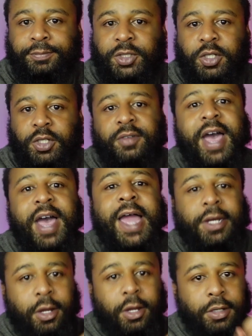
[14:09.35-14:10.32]
So if I
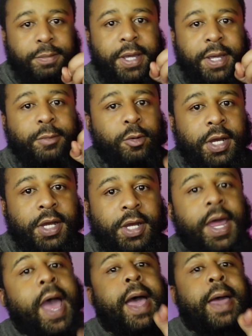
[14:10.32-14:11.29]
can only pick one,
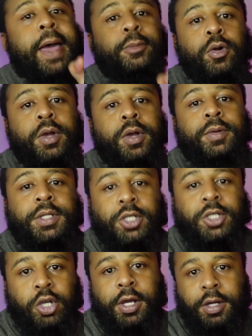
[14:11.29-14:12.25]
I'm going with the
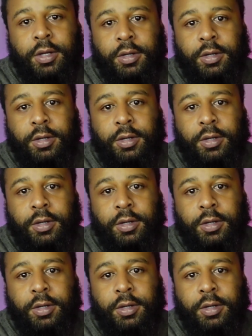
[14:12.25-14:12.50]
charcoal.